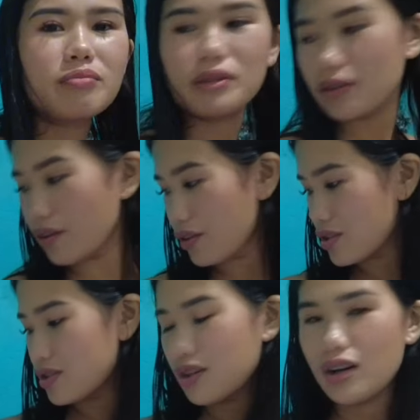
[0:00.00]

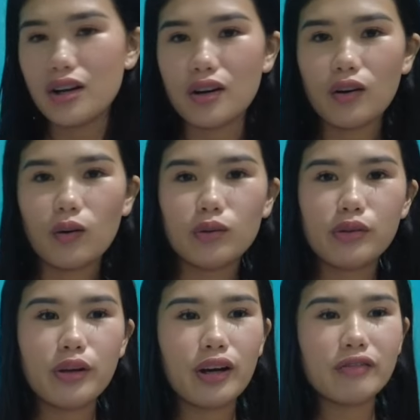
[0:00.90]
because all
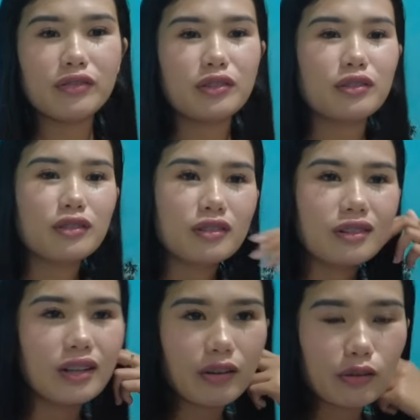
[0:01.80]
you have
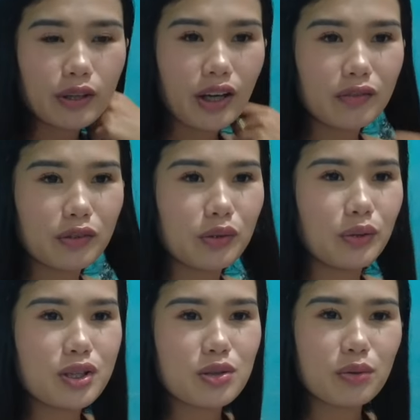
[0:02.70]
to do
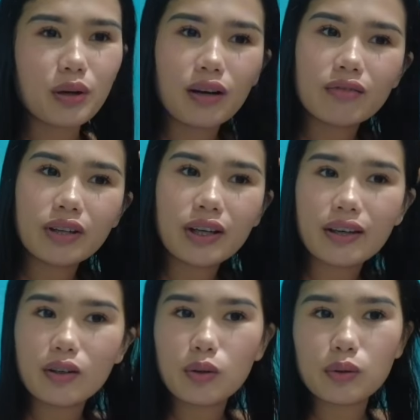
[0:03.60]
is to have a
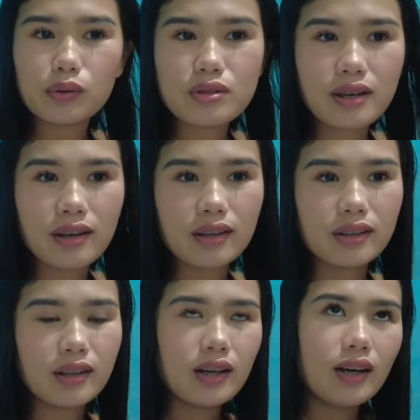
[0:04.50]
goals and
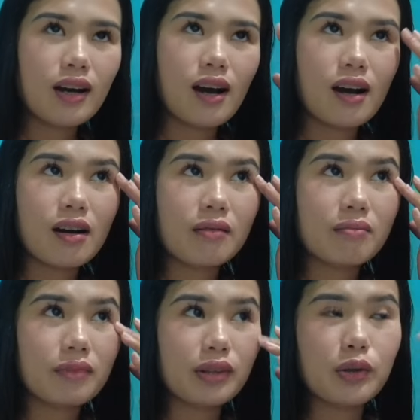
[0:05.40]

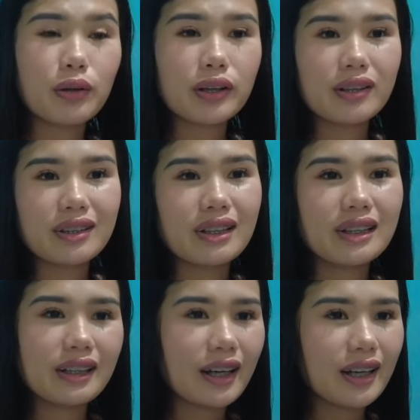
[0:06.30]
you are
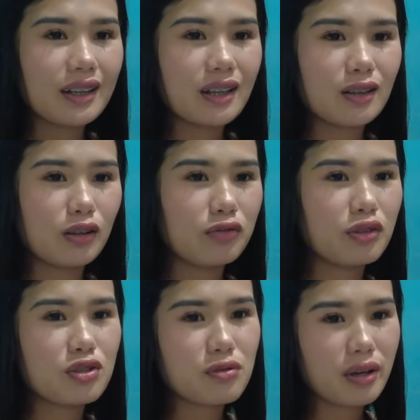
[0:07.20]
dedicated of your
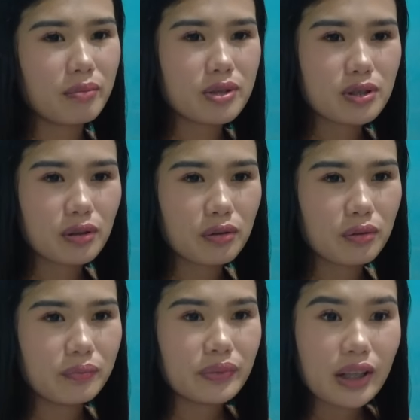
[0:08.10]
dream. So
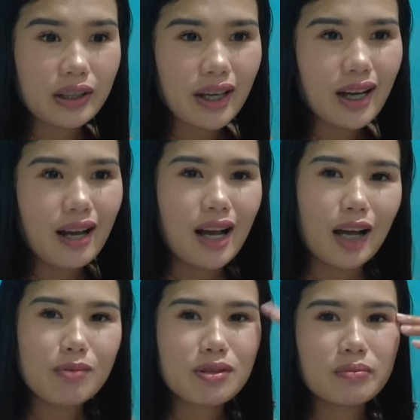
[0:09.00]
yeah,
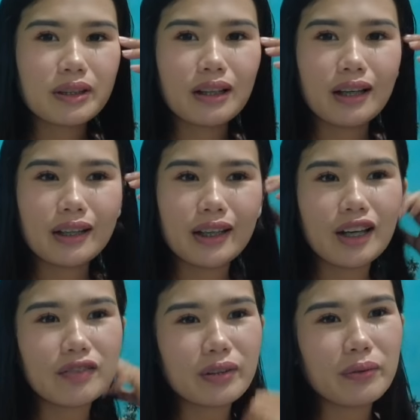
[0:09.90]
I'm super lucky,
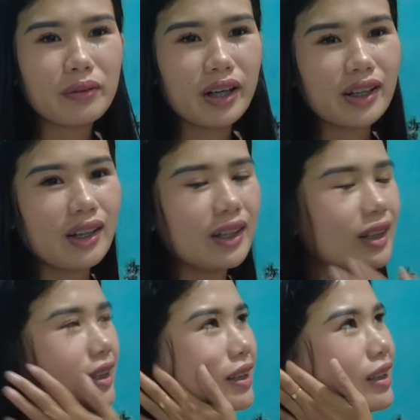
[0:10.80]
everyone.
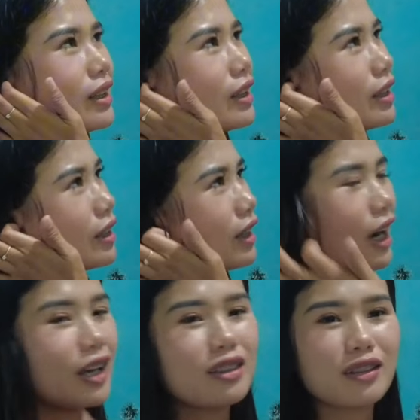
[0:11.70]
Like,
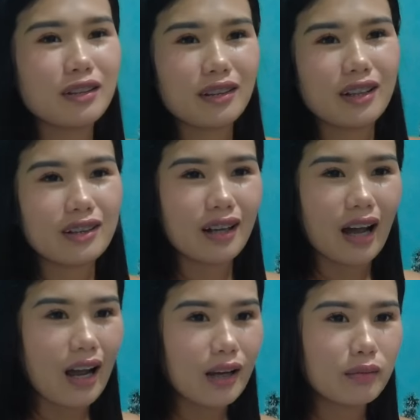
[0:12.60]
I thought that
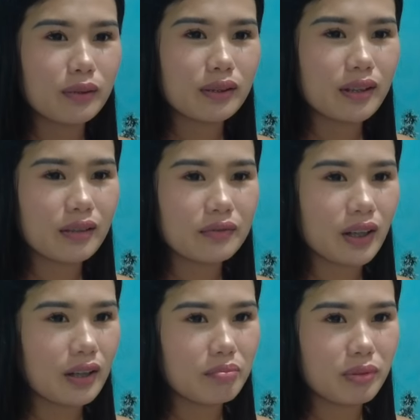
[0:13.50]
I will give
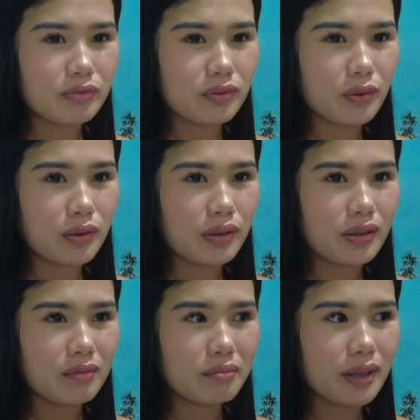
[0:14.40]
up
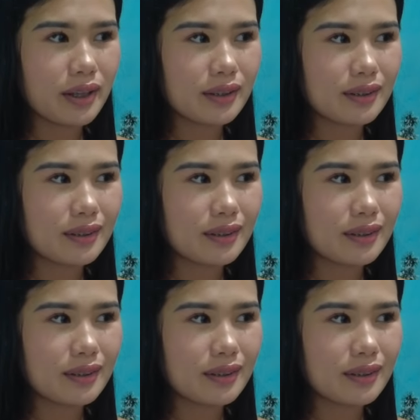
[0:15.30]
before, but